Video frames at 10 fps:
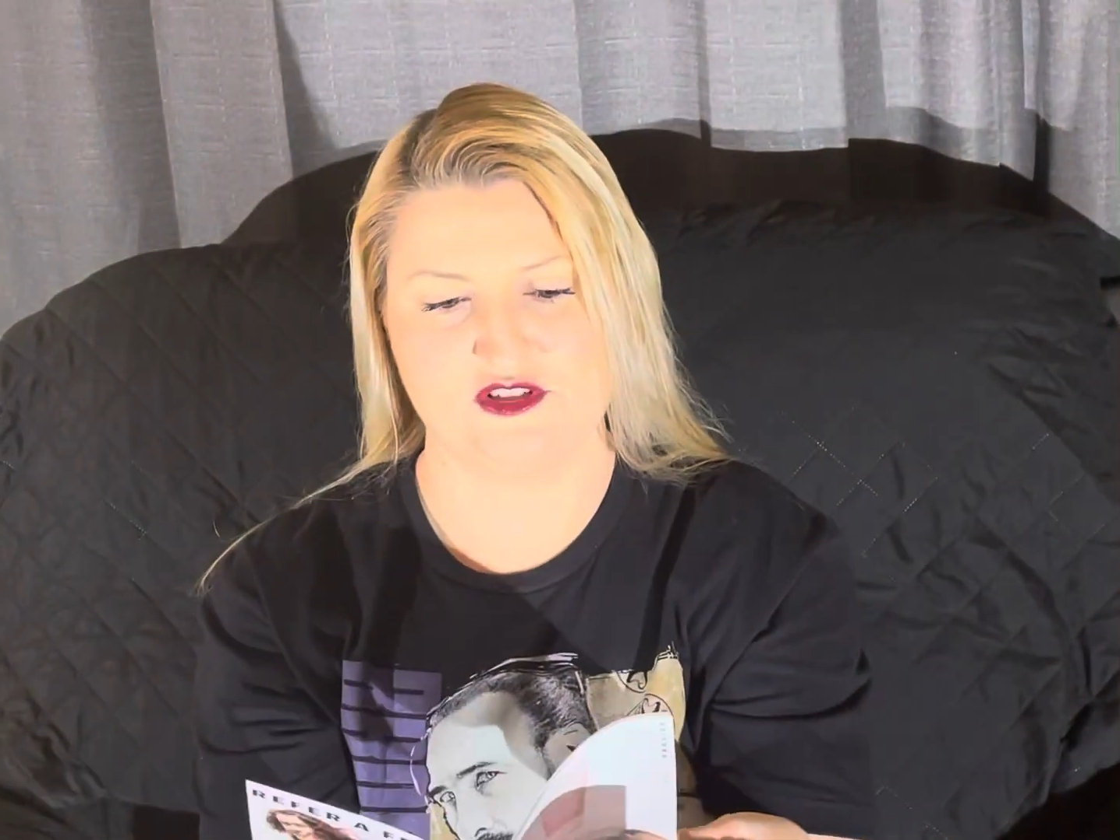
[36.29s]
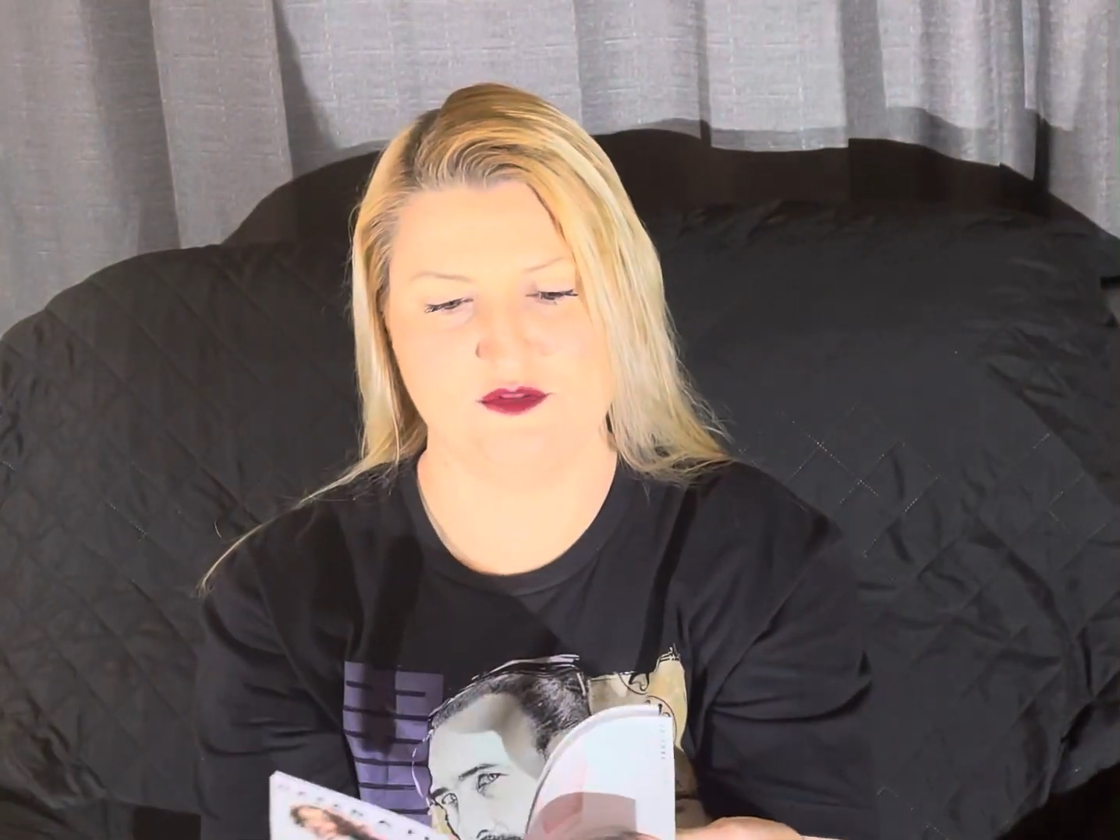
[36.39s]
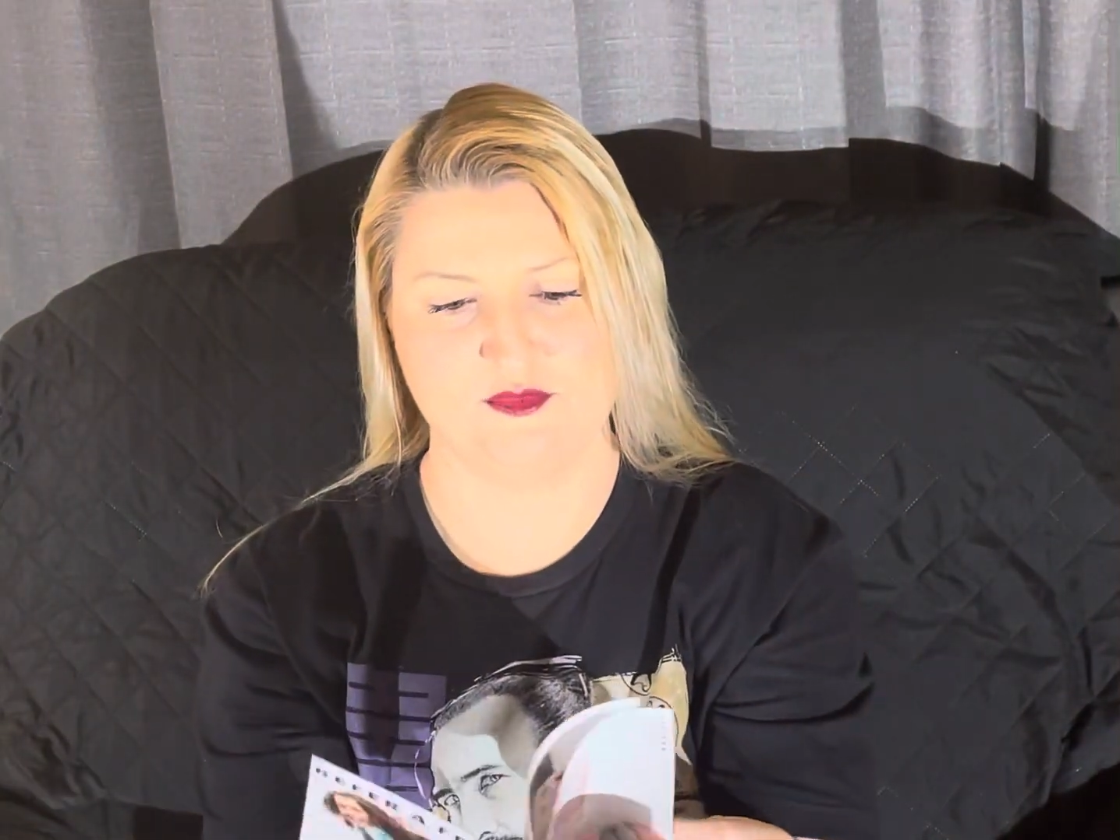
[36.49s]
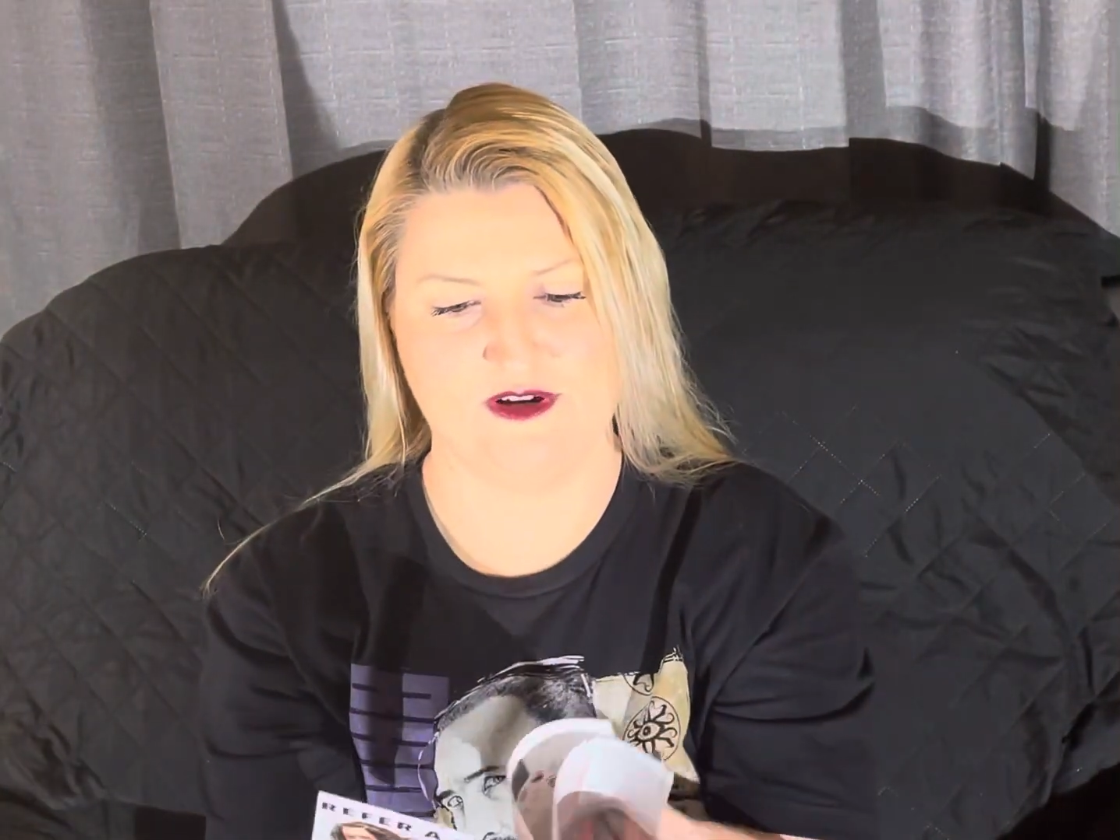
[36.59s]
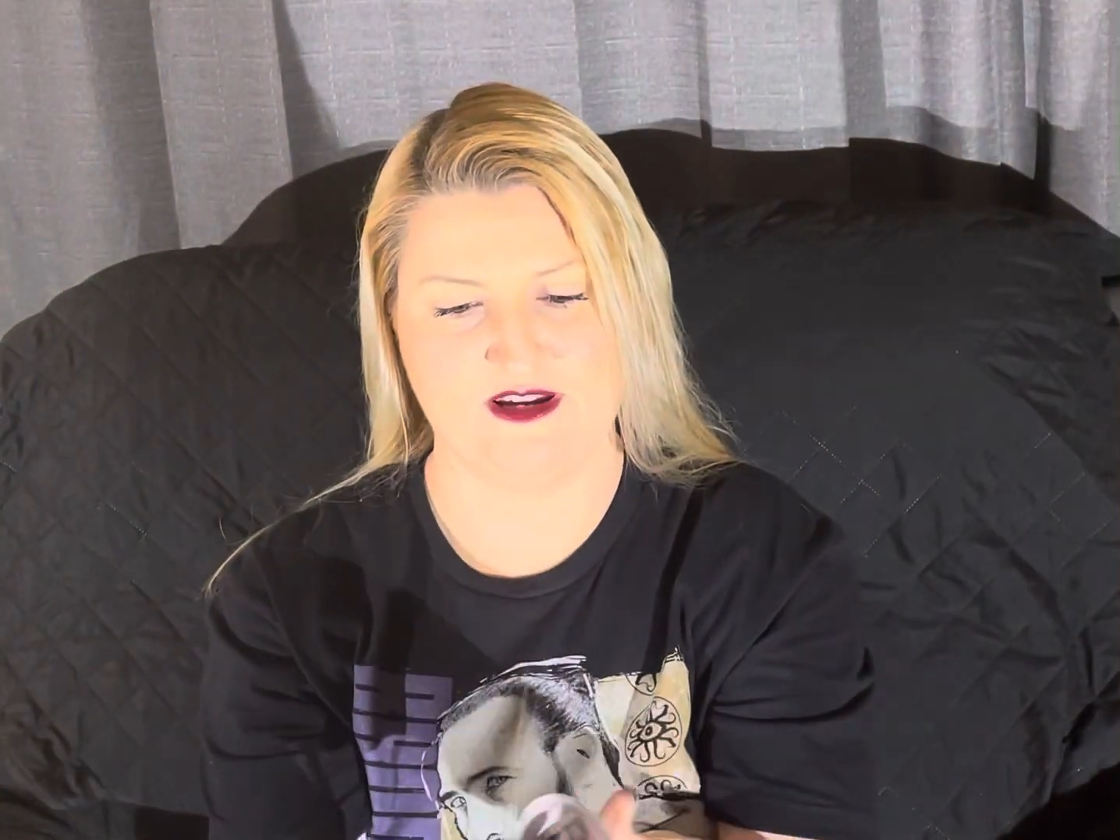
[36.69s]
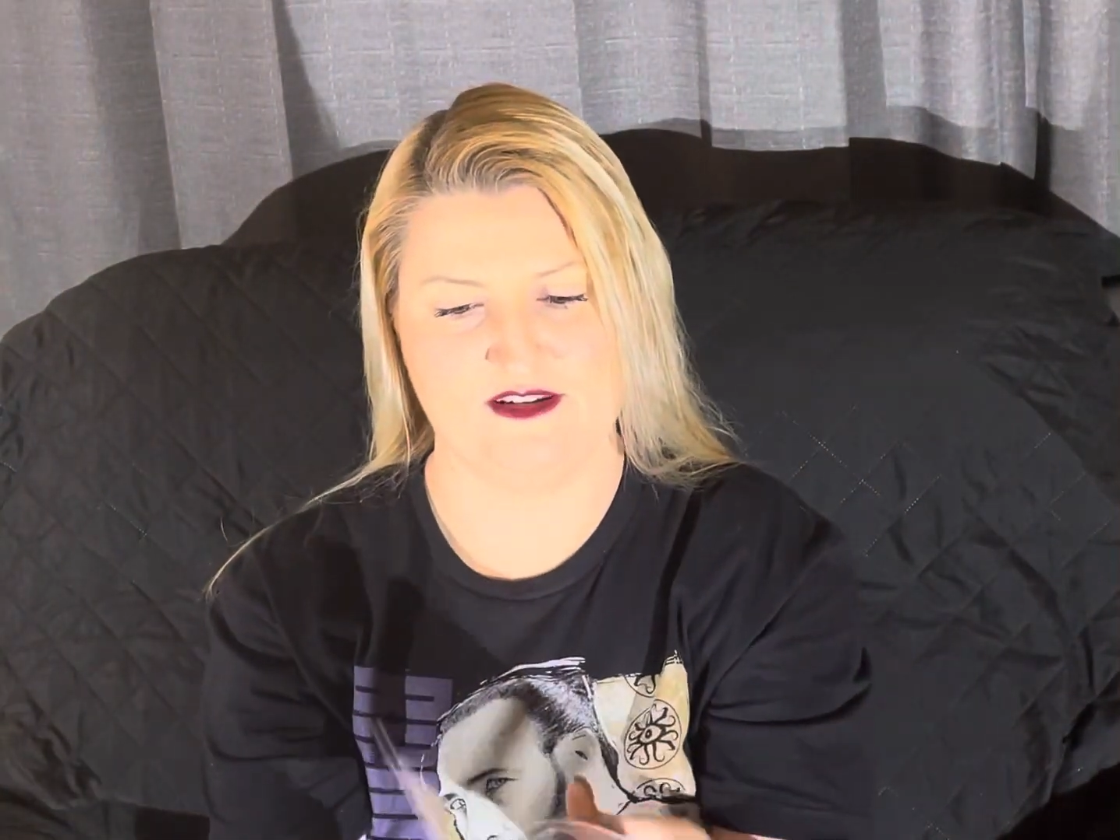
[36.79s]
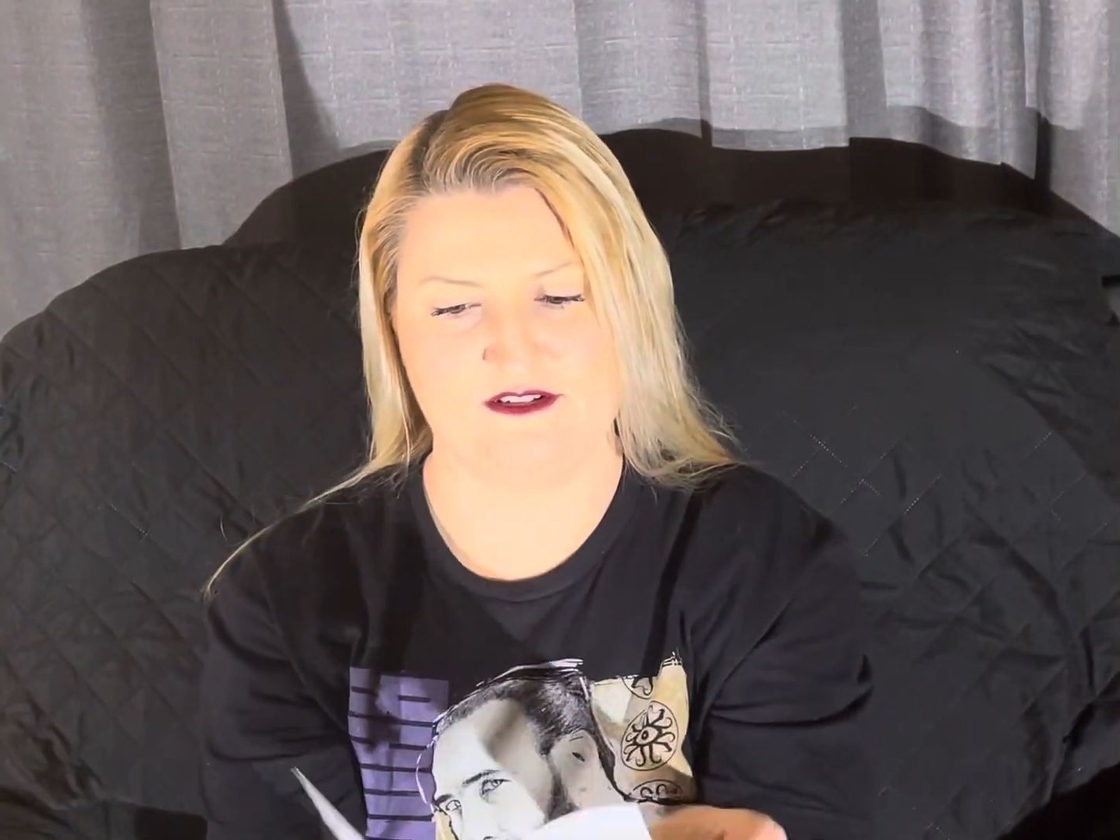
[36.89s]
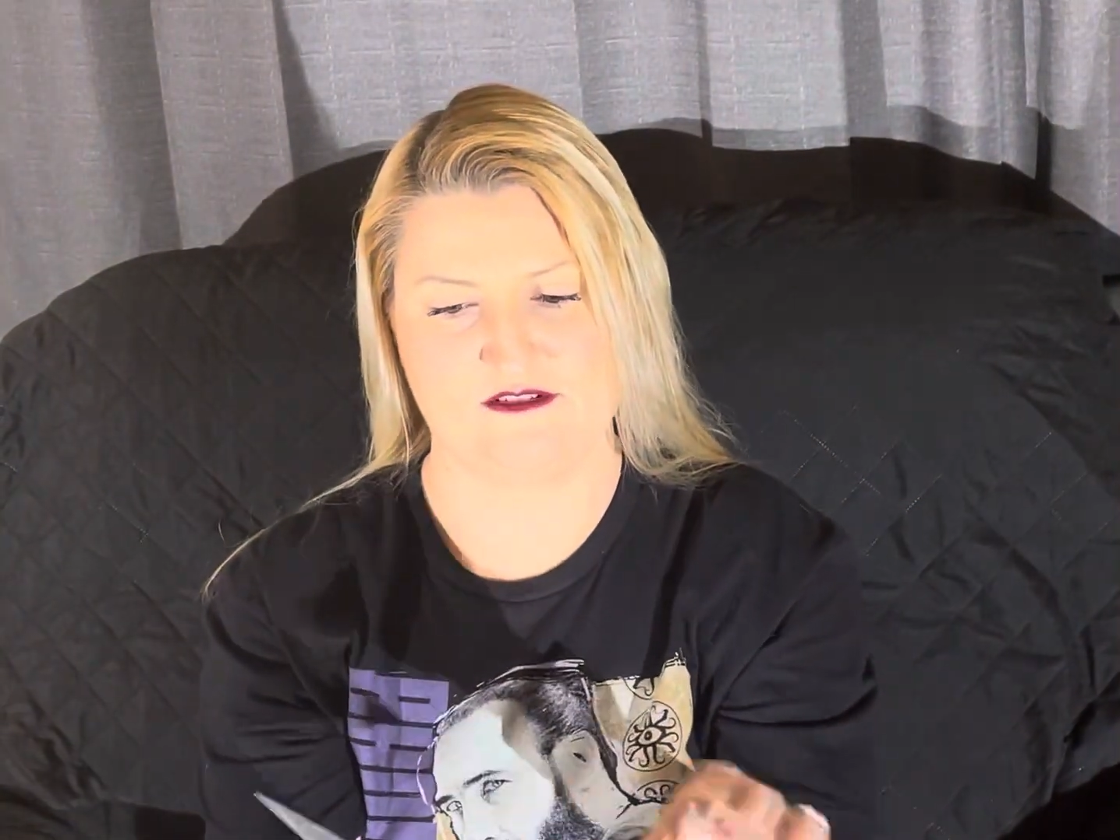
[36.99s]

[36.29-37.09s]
too bright